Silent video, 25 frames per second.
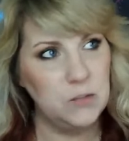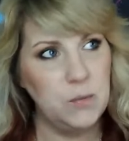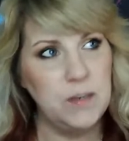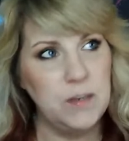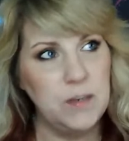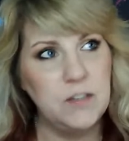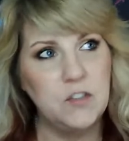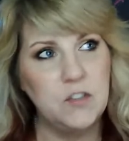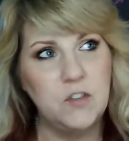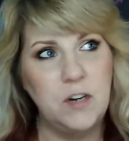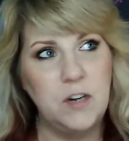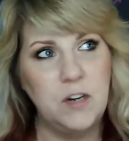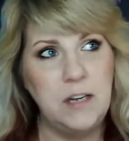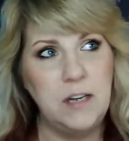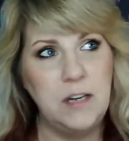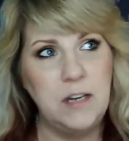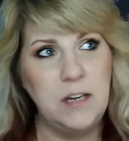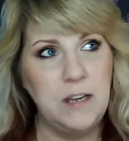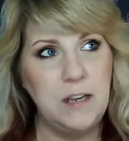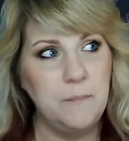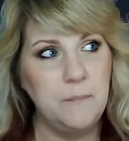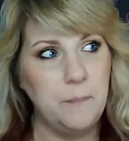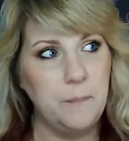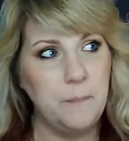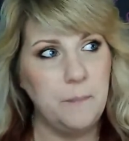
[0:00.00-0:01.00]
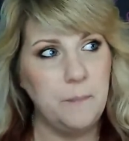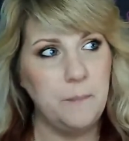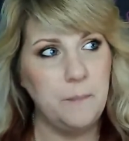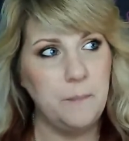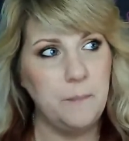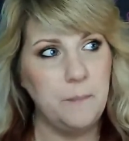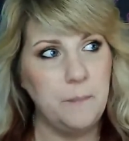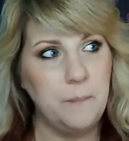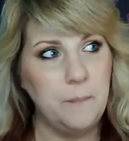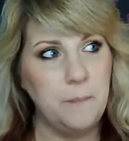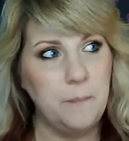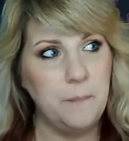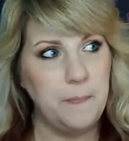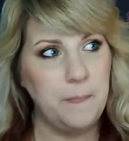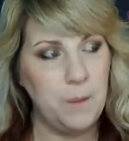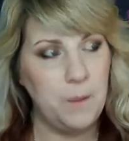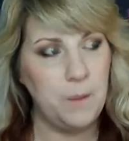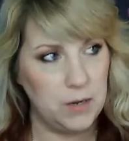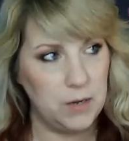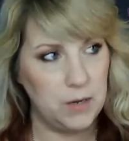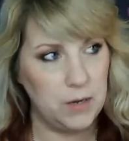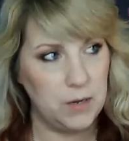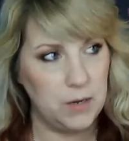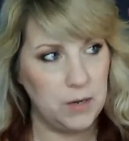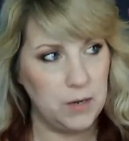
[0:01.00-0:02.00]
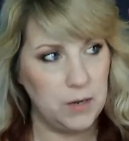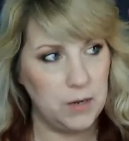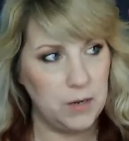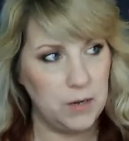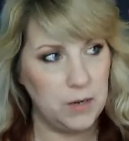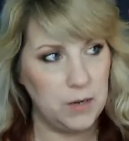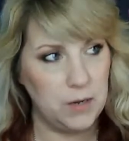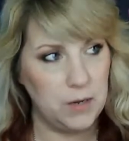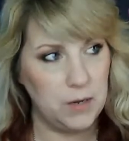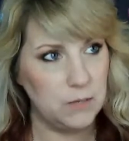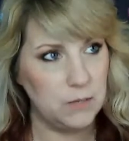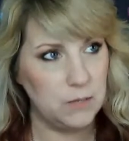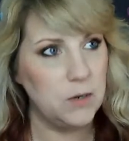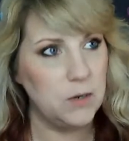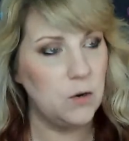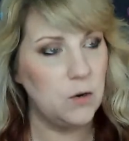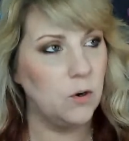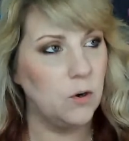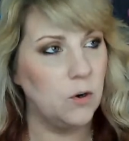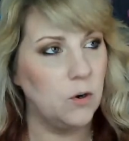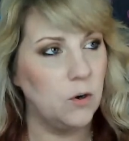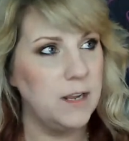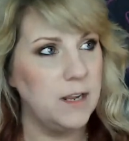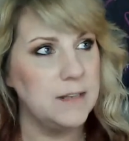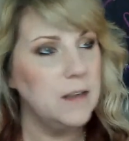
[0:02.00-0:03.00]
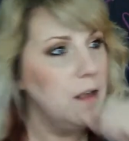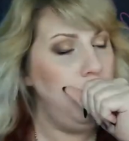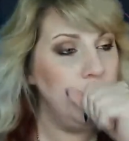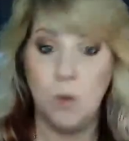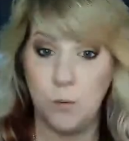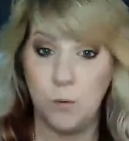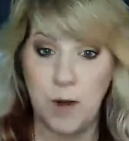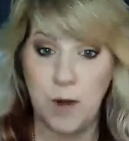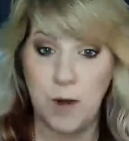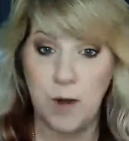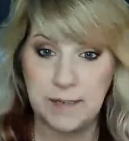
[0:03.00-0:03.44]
weeks training. You'll get the recordings.